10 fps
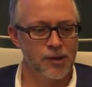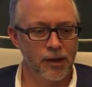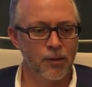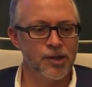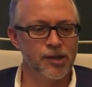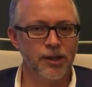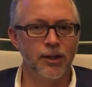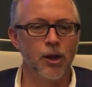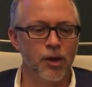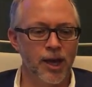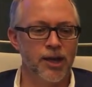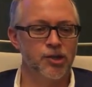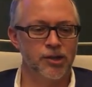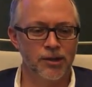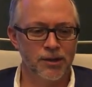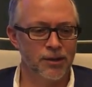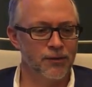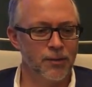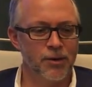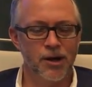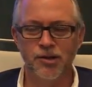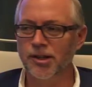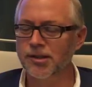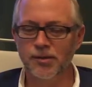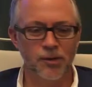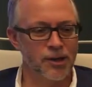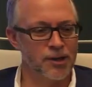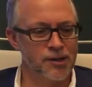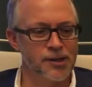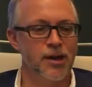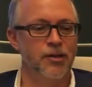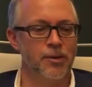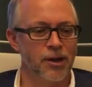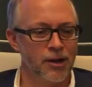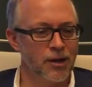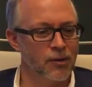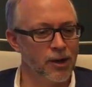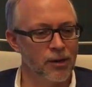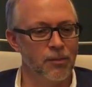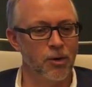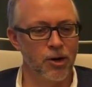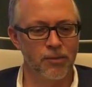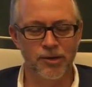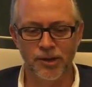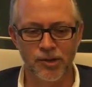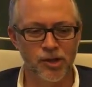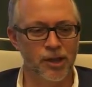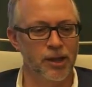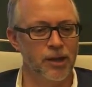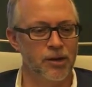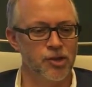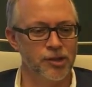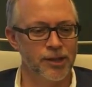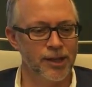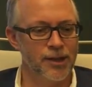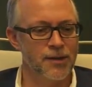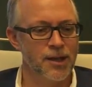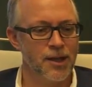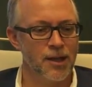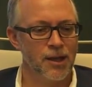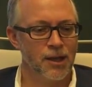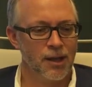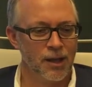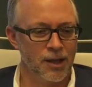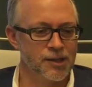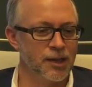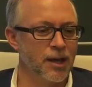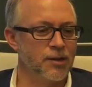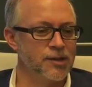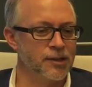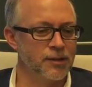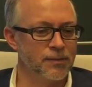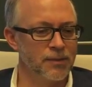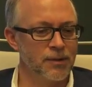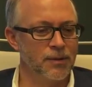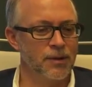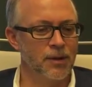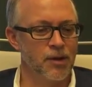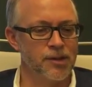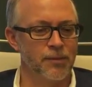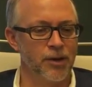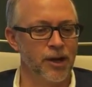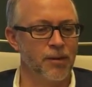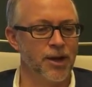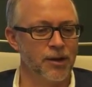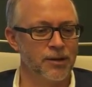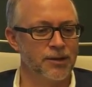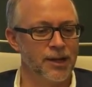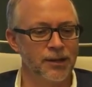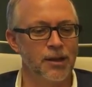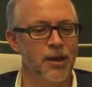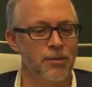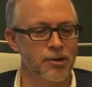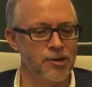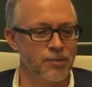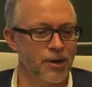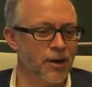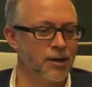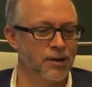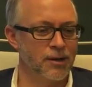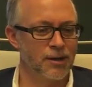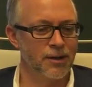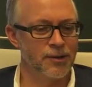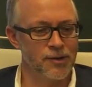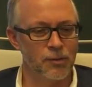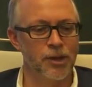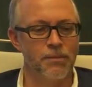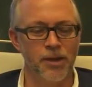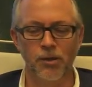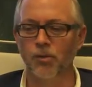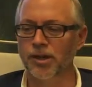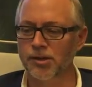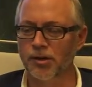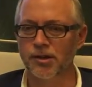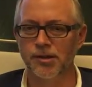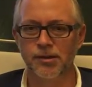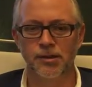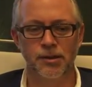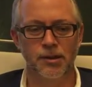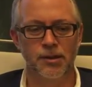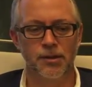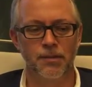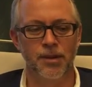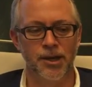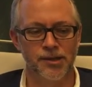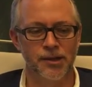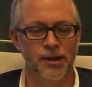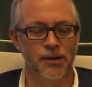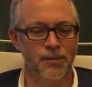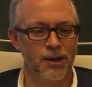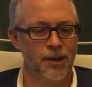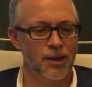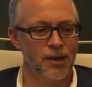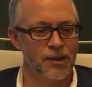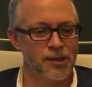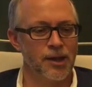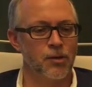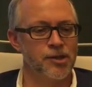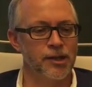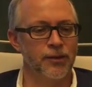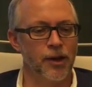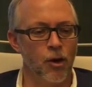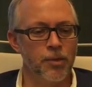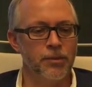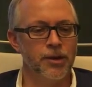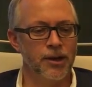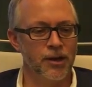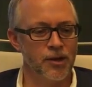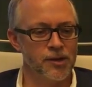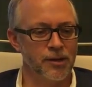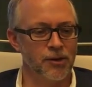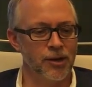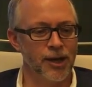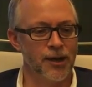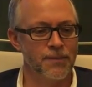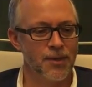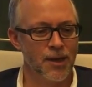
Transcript: So here we're seeing the location of the projects. We're in South America, right on the border between Chile and Argentina. Los Azules and Jose Maria are about 10 kilometers apart. There's a really big resource base there. So now we're seeing the open pit at Jose Maria